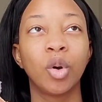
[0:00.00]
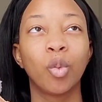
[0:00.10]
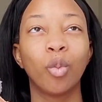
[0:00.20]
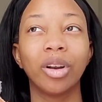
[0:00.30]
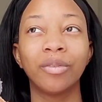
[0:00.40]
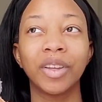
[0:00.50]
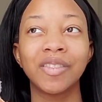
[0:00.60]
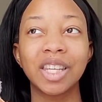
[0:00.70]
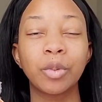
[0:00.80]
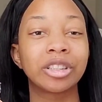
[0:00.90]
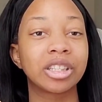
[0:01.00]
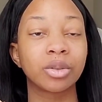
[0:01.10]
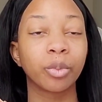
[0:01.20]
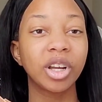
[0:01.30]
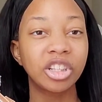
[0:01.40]
$150, which is
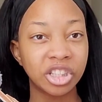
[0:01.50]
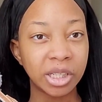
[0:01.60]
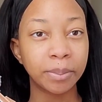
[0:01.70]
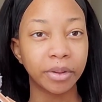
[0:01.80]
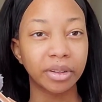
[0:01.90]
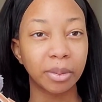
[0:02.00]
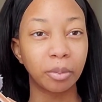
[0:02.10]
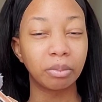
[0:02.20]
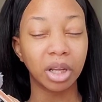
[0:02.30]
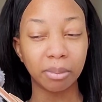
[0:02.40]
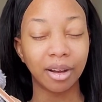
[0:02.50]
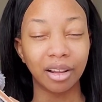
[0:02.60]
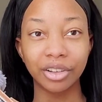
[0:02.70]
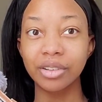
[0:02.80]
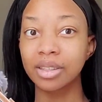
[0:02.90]
way cheaper than your
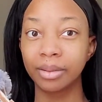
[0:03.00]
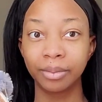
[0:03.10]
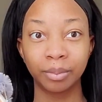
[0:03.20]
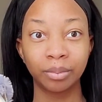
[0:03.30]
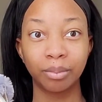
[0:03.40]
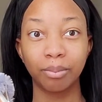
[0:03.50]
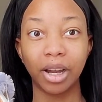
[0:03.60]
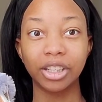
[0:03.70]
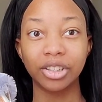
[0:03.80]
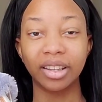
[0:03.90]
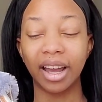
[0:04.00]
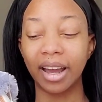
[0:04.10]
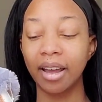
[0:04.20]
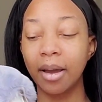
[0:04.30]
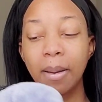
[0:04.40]
collars, mind you that.
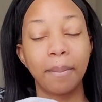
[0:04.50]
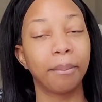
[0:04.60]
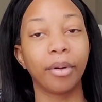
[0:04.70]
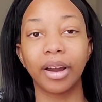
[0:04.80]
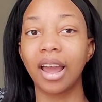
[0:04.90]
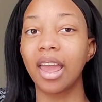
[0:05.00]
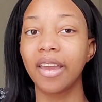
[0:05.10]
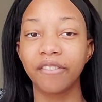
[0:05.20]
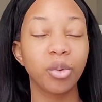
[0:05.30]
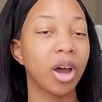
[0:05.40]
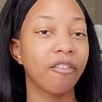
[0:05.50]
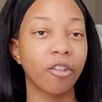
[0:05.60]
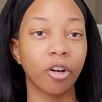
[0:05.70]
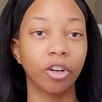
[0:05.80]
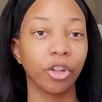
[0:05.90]
But if you
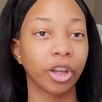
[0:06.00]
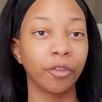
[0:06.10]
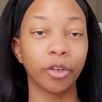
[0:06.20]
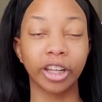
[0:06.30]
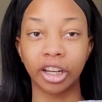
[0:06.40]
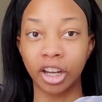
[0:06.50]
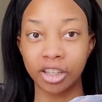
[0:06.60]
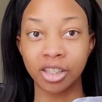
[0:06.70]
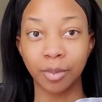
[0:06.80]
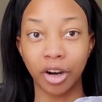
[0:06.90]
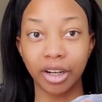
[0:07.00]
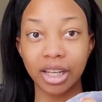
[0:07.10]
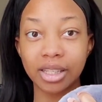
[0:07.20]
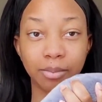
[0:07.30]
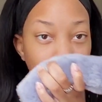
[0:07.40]
ever are looking for like a custom
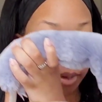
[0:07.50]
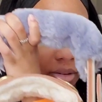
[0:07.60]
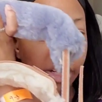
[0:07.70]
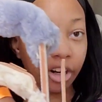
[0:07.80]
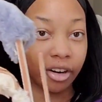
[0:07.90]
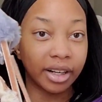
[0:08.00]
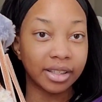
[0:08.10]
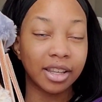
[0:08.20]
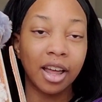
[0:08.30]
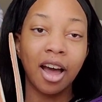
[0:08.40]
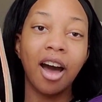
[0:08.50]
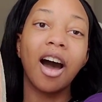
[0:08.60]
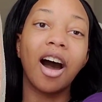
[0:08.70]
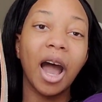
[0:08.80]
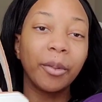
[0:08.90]
harness, mobility harness,
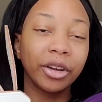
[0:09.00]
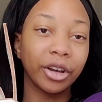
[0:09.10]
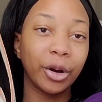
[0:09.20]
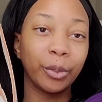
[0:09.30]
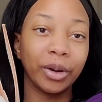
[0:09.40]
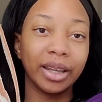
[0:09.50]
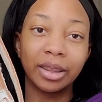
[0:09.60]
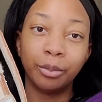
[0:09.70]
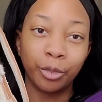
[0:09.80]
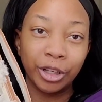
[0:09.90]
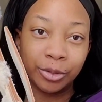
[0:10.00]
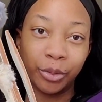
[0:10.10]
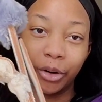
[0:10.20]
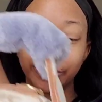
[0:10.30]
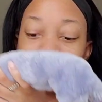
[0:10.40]
I would go with
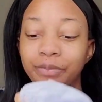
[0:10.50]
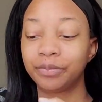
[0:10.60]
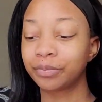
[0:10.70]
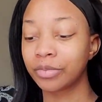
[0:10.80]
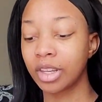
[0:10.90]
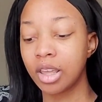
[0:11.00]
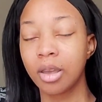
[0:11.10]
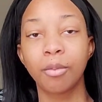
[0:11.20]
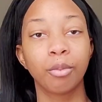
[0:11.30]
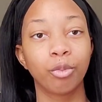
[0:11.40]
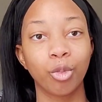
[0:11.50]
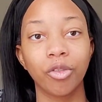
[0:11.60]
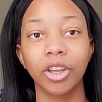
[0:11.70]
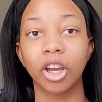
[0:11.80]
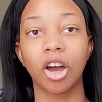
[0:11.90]
Bridgeport.
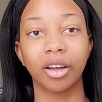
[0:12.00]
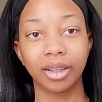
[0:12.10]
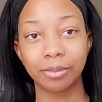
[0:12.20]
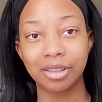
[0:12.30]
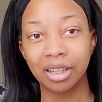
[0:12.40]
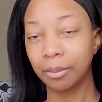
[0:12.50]
Moving on, I'm just gonna